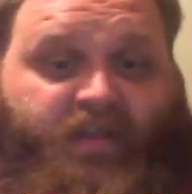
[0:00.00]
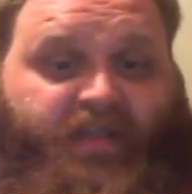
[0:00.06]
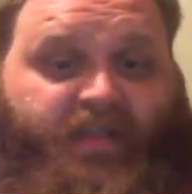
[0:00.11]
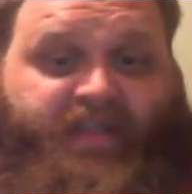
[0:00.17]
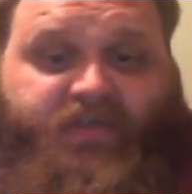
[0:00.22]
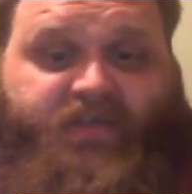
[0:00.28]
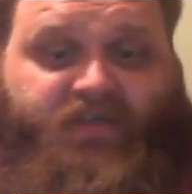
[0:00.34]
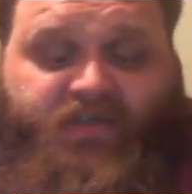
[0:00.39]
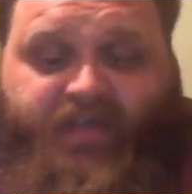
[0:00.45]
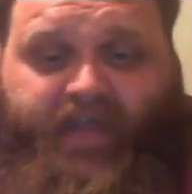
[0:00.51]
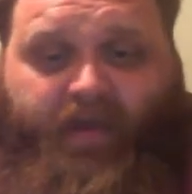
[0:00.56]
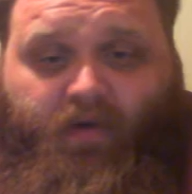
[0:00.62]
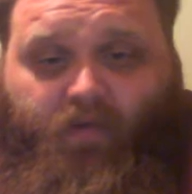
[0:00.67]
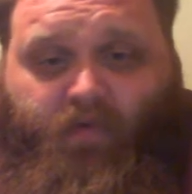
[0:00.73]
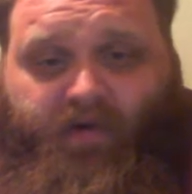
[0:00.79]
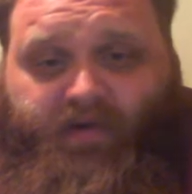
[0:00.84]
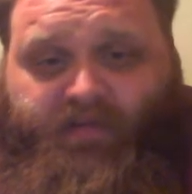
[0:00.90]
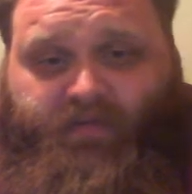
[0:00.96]
That's usually how
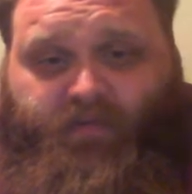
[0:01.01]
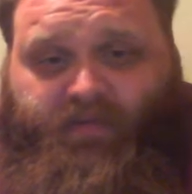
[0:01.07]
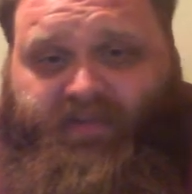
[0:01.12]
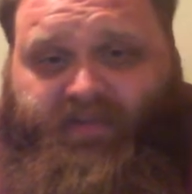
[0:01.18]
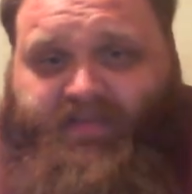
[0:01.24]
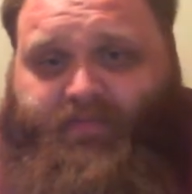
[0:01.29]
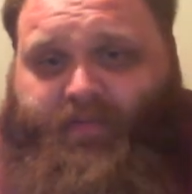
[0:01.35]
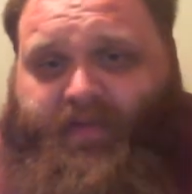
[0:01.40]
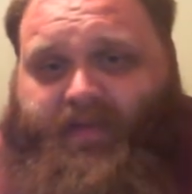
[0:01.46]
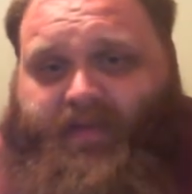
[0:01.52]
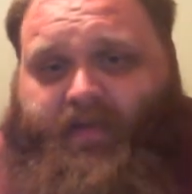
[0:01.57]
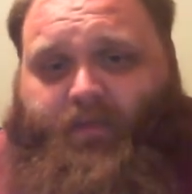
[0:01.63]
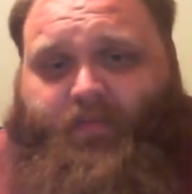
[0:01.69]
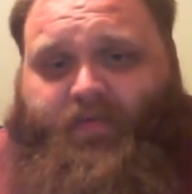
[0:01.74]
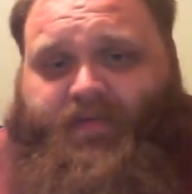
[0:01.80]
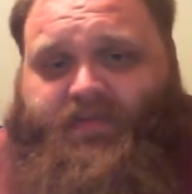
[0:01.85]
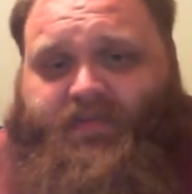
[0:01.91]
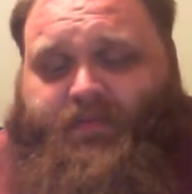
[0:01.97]
it works with these big
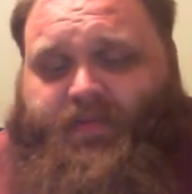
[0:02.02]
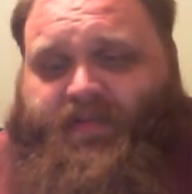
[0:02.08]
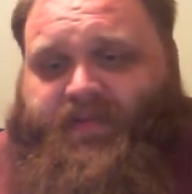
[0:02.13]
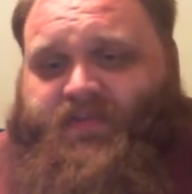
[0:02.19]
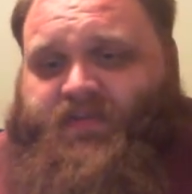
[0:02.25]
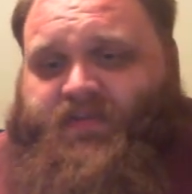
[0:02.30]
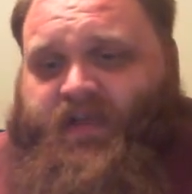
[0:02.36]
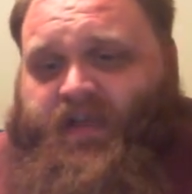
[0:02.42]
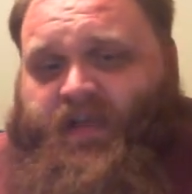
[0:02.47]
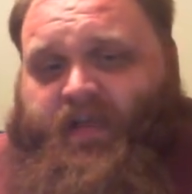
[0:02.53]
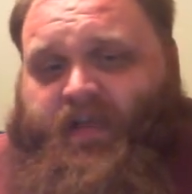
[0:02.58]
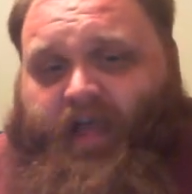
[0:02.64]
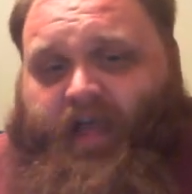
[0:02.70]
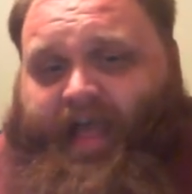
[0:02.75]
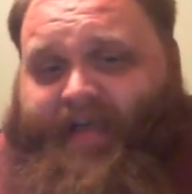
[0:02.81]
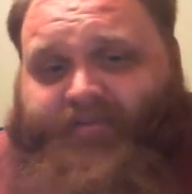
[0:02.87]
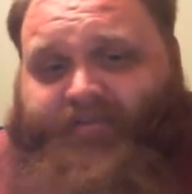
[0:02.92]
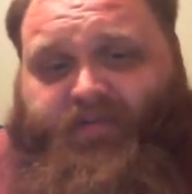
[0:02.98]
companies, because
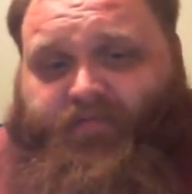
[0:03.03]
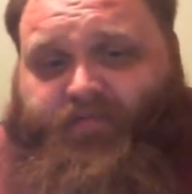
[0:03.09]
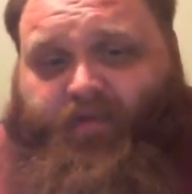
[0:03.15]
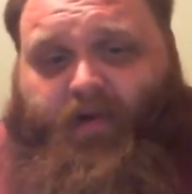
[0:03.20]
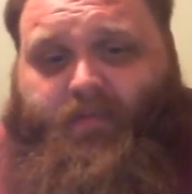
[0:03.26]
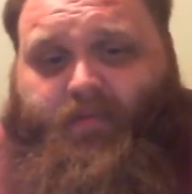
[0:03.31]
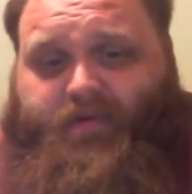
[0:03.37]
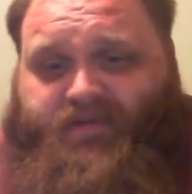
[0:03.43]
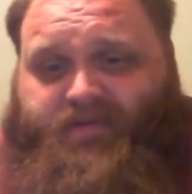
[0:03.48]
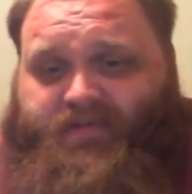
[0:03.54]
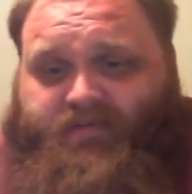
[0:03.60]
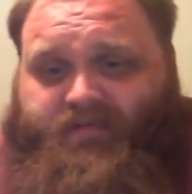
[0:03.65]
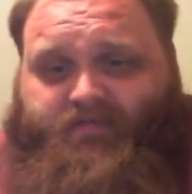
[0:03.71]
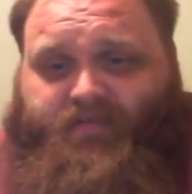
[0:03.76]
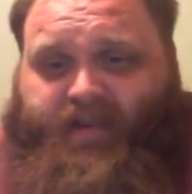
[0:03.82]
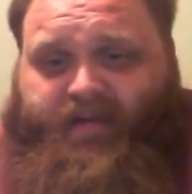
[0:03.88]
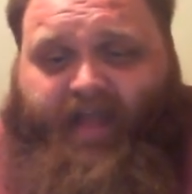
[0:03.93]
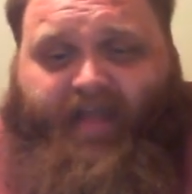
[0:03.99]
average farmers
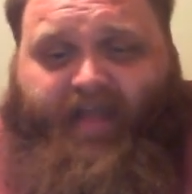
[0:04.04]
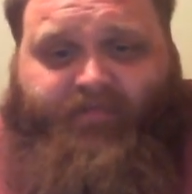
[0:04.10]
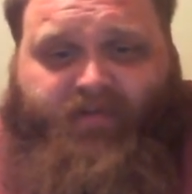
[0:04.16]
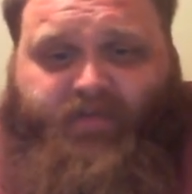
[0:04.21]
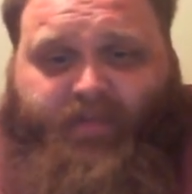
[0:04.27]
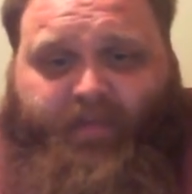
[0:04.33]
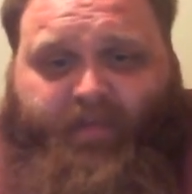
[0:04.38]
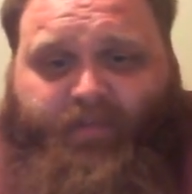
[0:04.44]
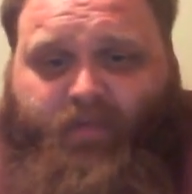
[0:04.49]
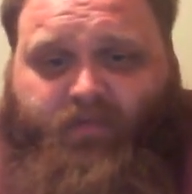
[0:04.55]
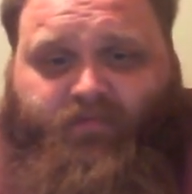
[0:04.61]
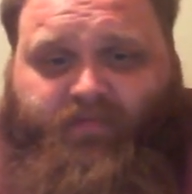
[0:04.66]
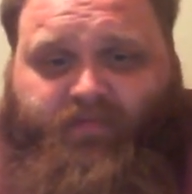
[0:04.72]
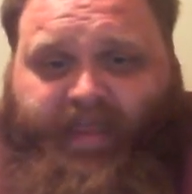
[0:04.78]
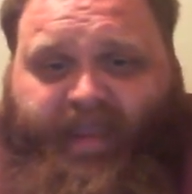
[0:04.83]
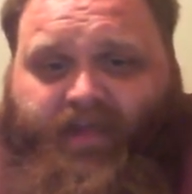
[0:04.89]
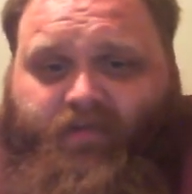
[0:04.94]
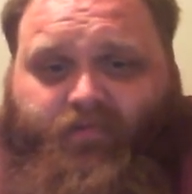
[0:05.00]
and average people
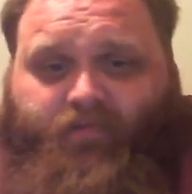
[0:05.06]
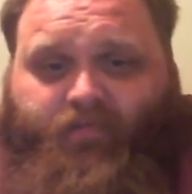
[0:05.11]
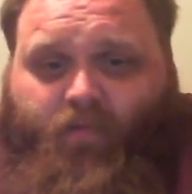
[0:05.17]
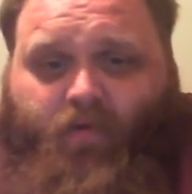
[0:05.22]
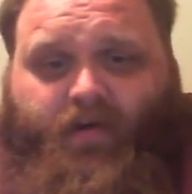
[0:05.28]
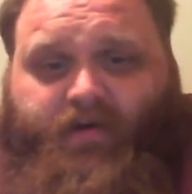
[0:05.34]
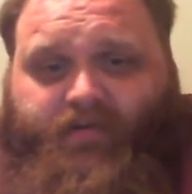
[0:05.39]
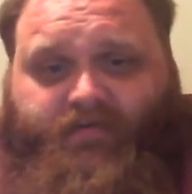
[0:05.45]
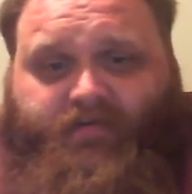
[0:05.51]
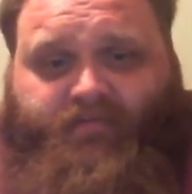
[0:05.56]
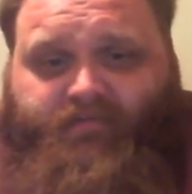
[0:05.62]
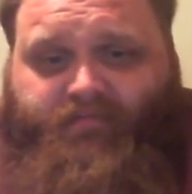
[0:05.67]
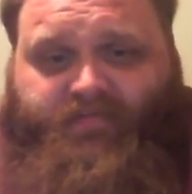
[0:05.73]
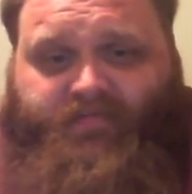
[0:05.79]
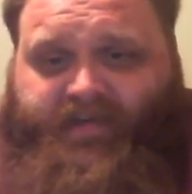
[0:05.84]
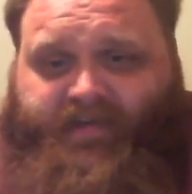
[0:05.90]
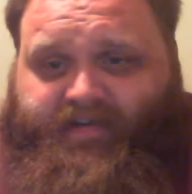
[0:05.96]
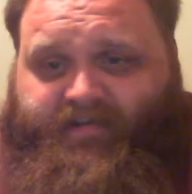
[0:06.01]
can't afford
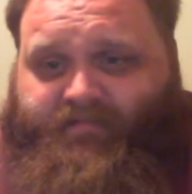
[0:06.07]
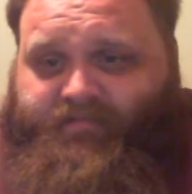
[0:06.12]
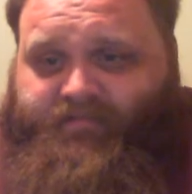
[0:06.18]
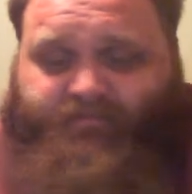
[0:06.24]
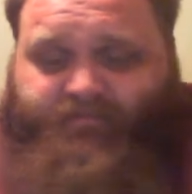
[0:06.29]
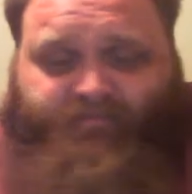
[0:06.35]
to